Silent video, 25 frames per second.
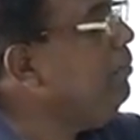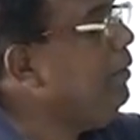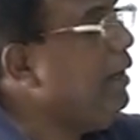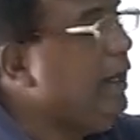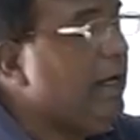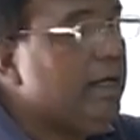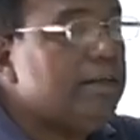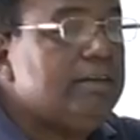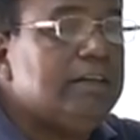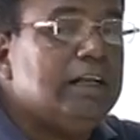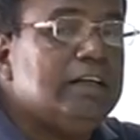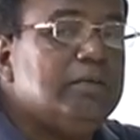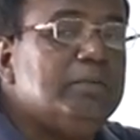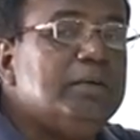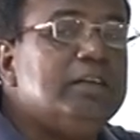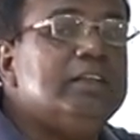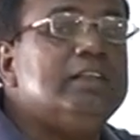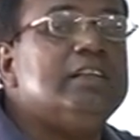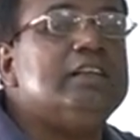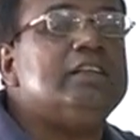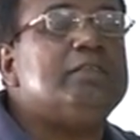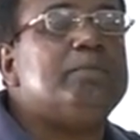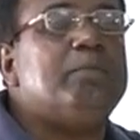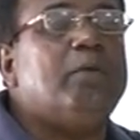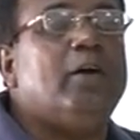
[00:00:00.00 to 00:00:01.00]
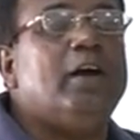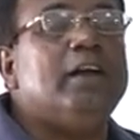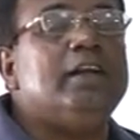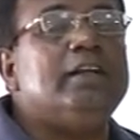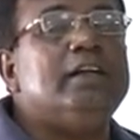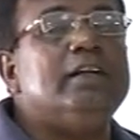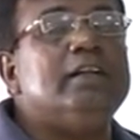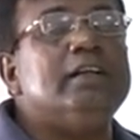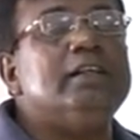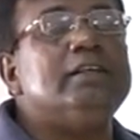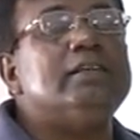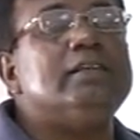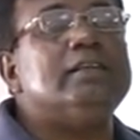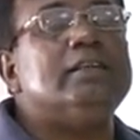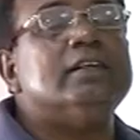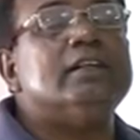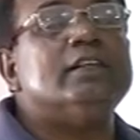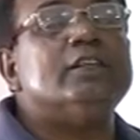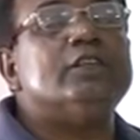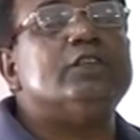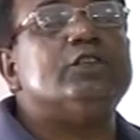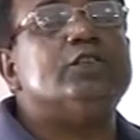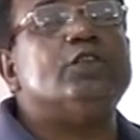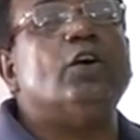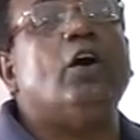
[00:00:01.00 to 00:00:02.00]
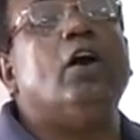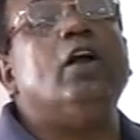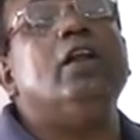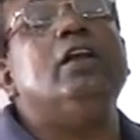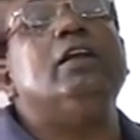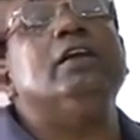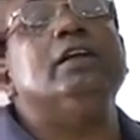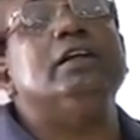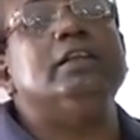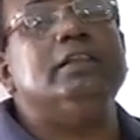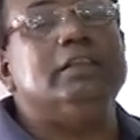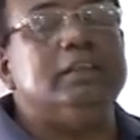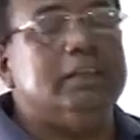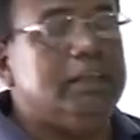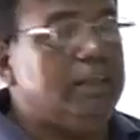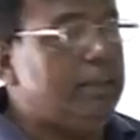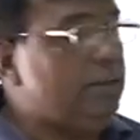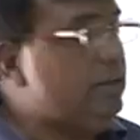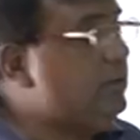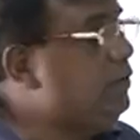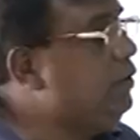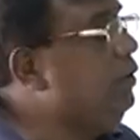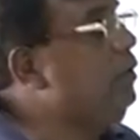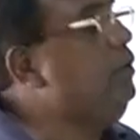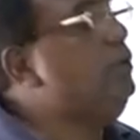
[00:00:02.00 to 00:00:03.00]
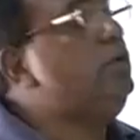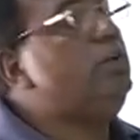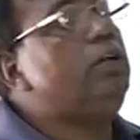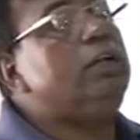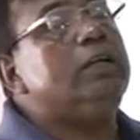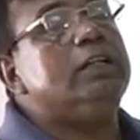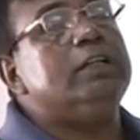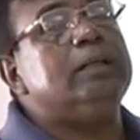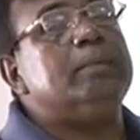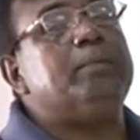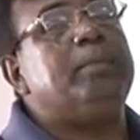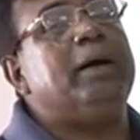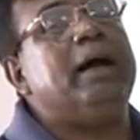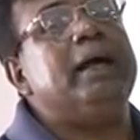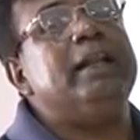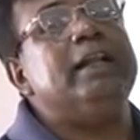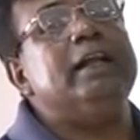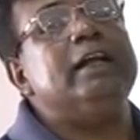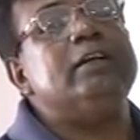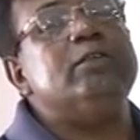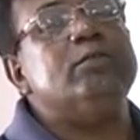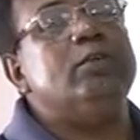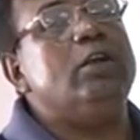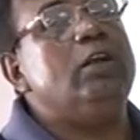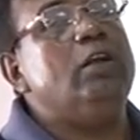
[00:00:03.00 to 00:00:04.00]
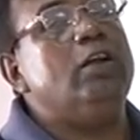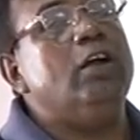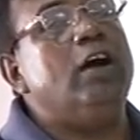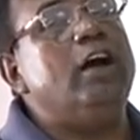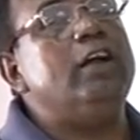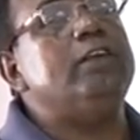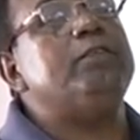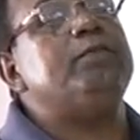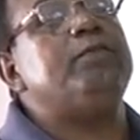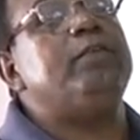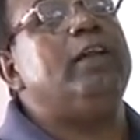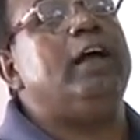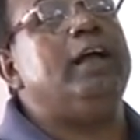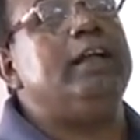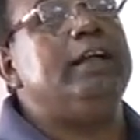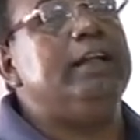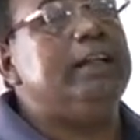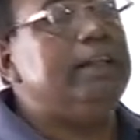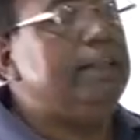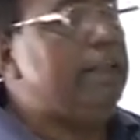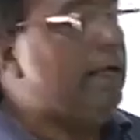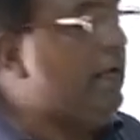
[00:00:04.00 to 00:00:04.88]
max, that means this point is stall region. So the pilot will not fly in